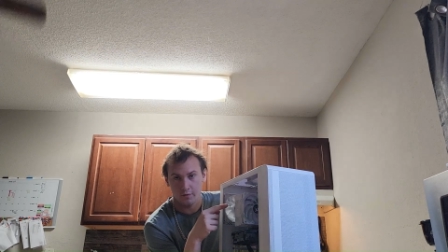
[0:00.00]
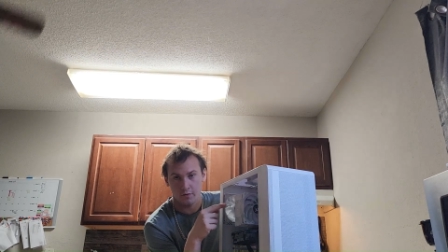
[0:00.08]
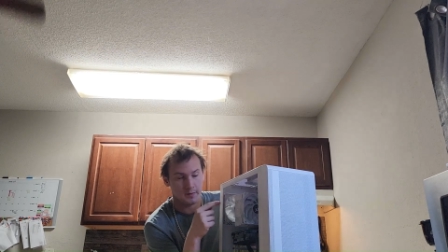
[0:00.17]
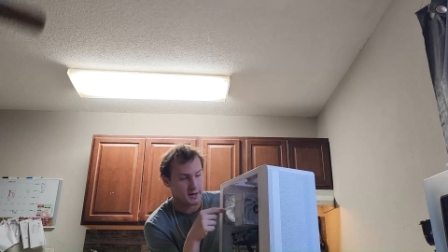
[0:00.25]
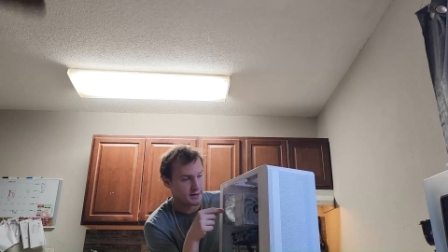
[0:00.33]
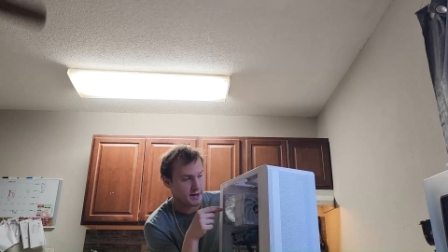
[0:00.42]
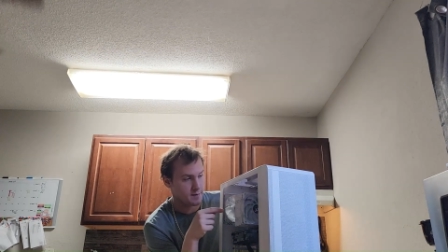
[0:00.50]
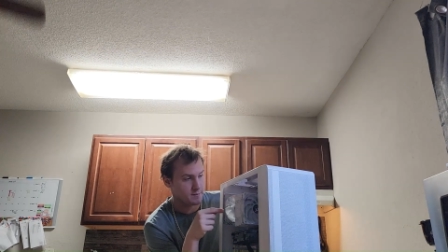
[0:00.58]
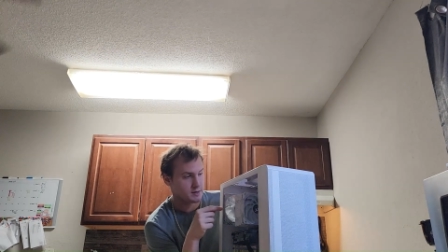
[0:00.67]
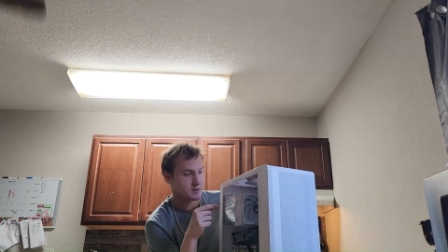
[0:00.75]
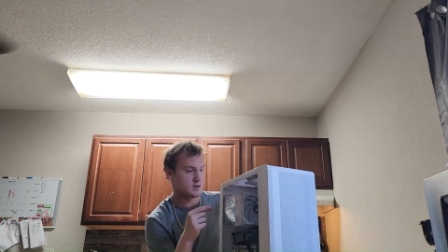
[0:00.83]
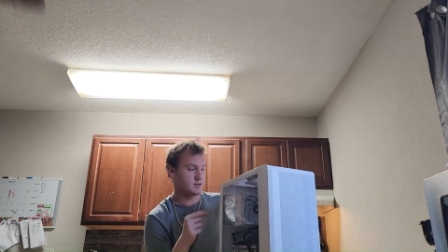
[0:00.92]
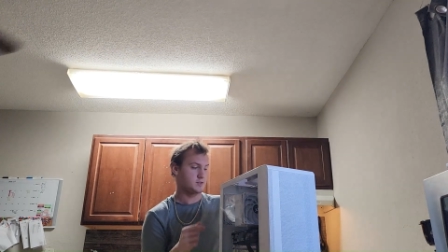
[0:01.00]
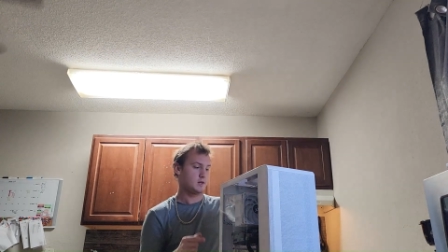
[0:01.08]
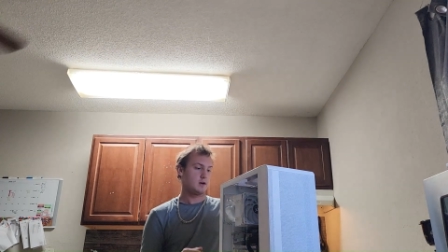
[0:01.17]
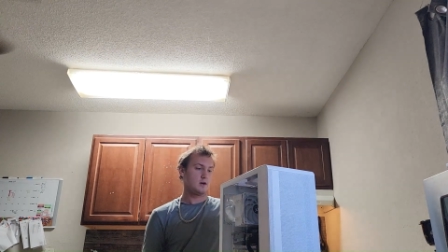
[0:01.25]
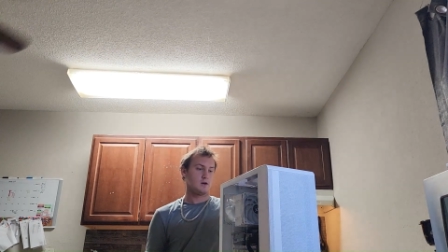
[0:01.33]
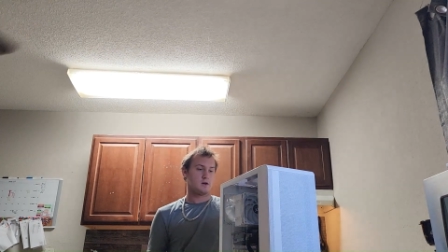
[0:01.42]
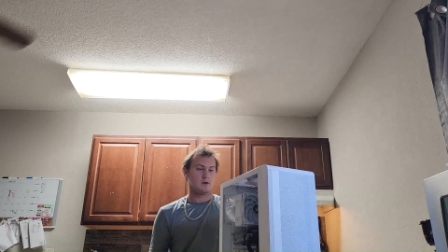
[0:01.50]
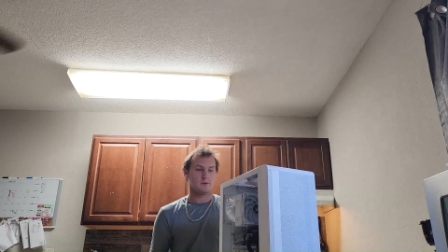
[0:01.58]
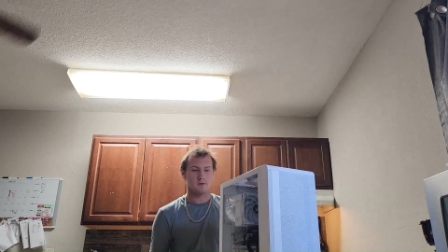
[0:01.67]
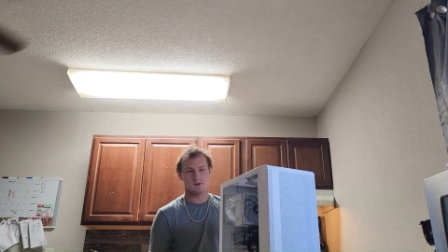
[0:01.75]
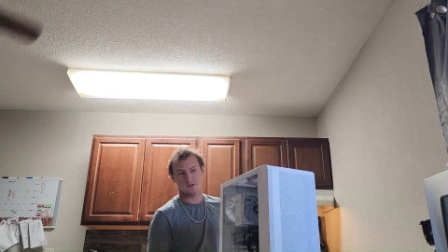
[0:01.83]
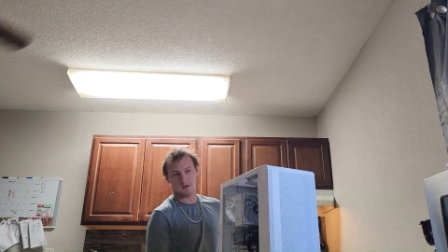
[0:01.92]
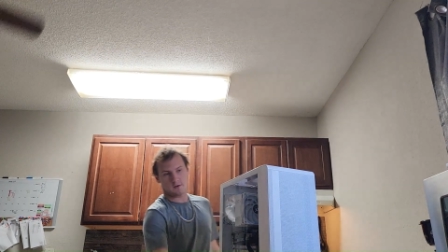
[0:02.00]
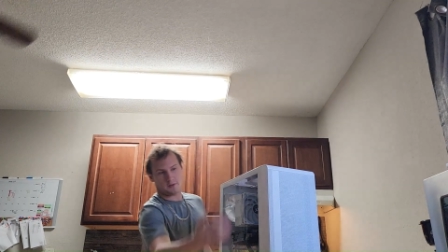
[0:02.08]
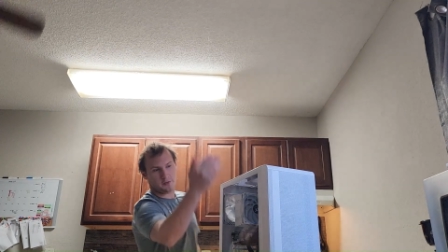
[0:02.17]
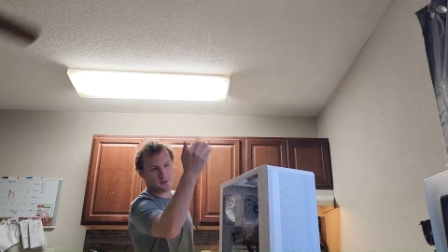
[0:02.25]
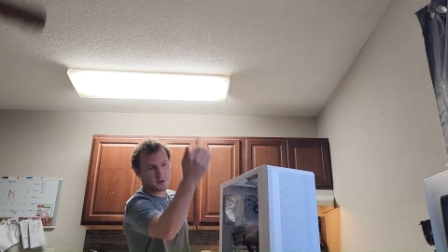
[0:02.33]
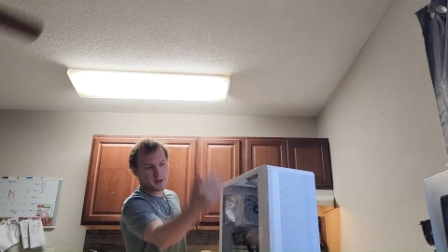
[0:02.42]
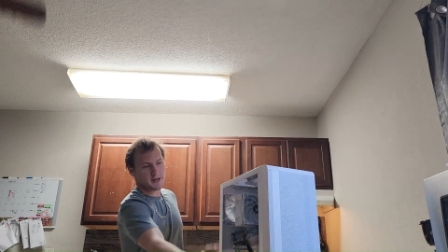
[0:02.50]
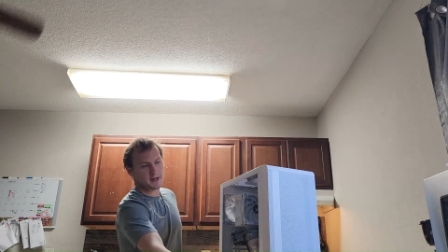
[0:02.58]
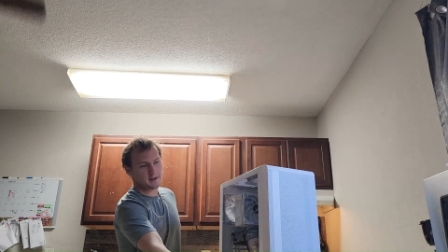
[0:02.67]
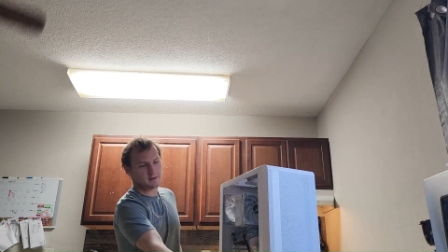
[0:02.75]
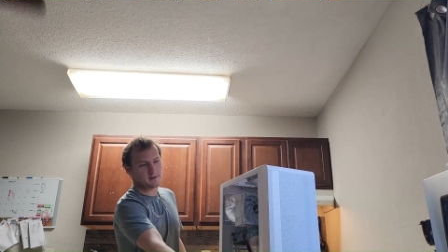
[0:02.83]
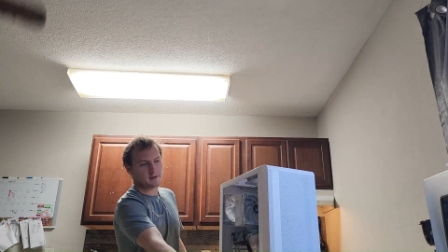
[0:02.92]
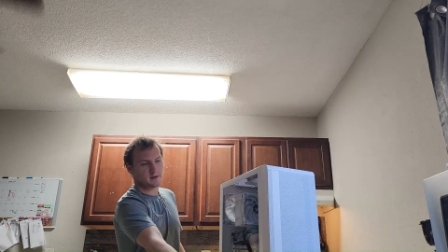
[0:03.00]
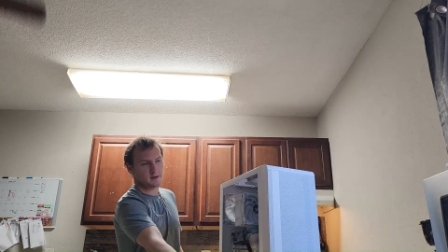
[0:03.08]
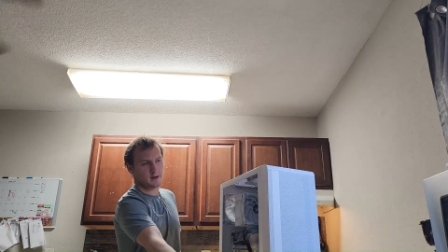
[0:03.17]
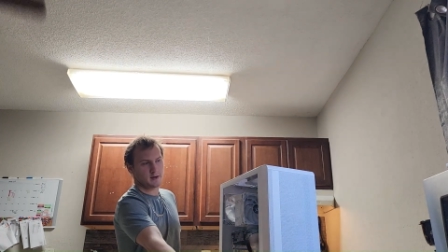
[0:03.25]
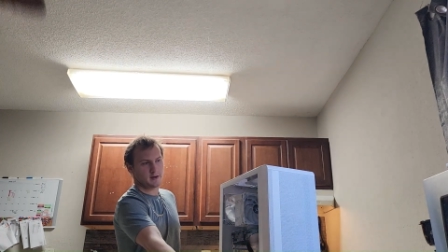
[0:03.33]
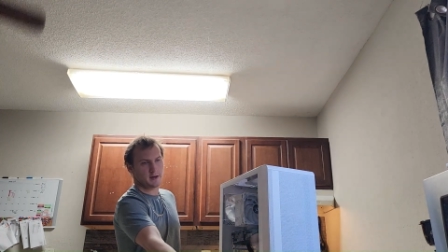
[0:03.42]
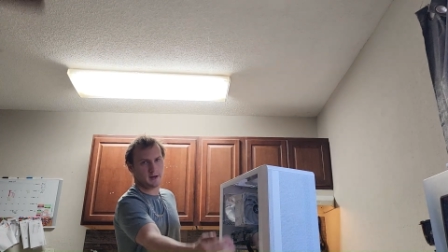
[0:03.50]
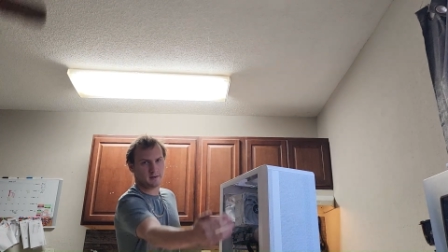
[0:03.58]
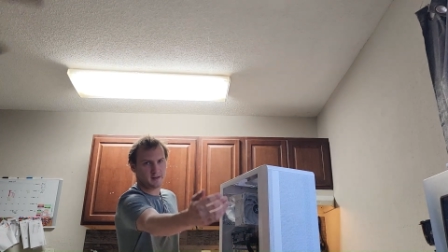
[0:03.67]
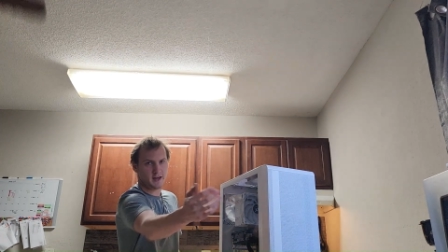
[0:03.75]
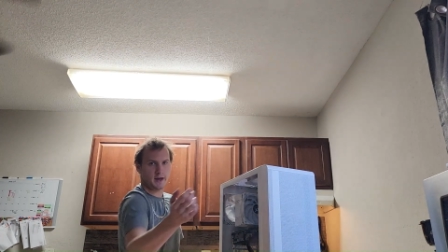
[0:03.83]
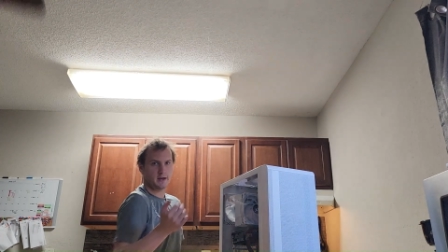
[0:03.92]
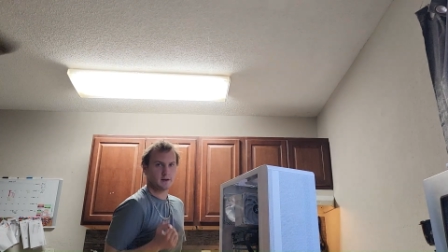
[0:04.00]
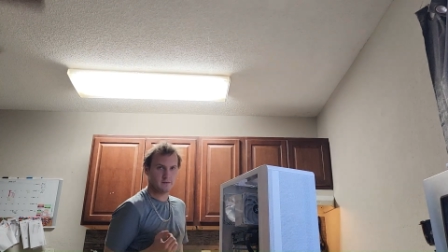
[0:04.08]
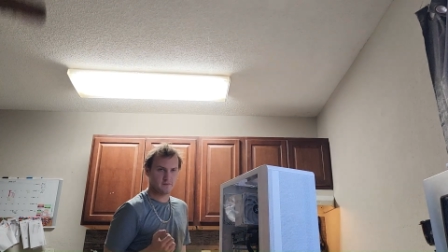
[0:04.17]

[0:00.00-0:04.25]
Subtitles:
for my dad because there's 3 intake